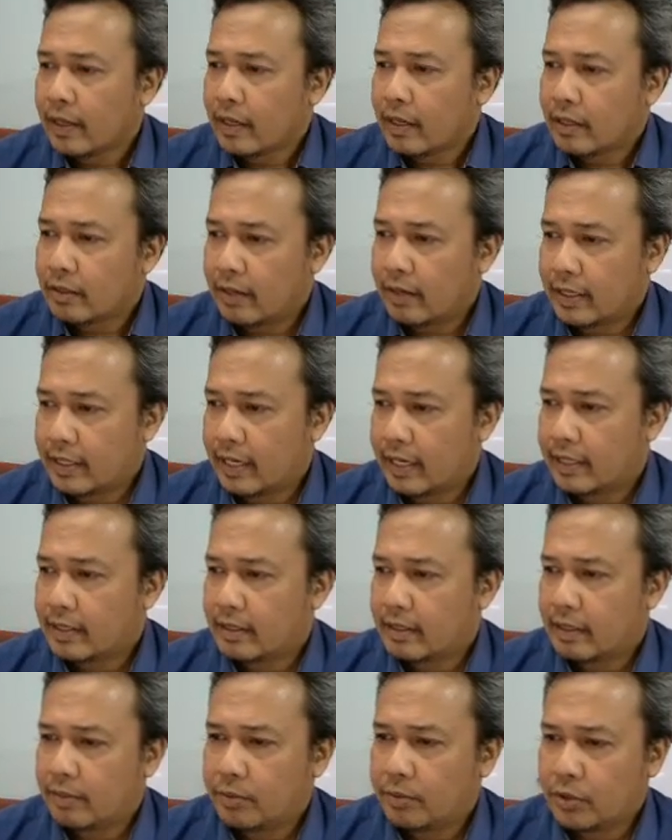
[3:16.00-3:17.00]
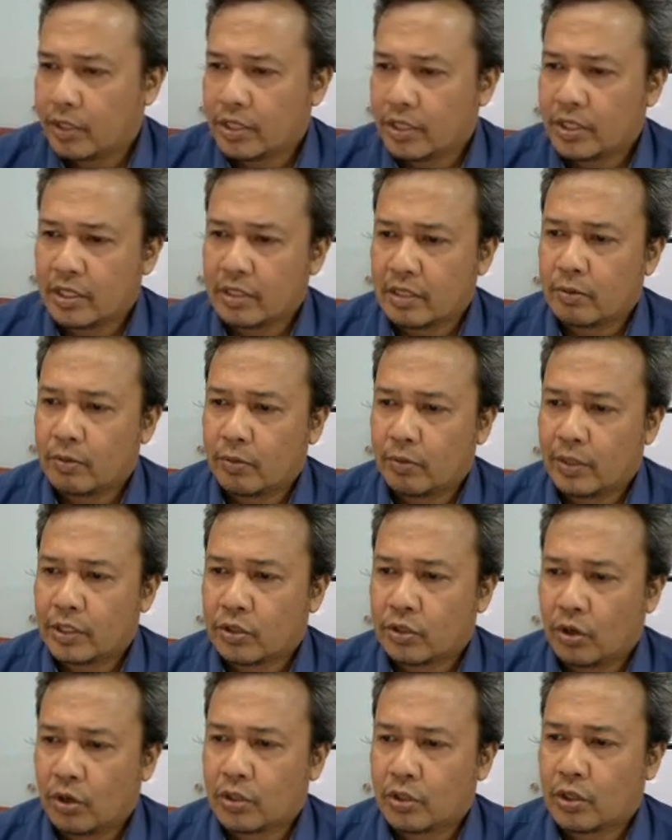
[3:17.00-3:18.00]
it says mutations which
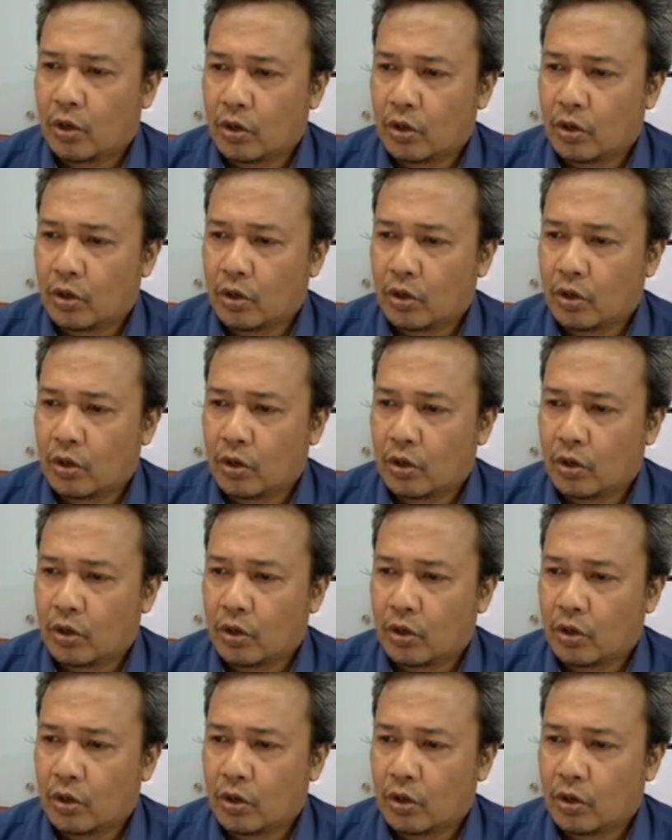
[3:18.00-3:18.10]
cause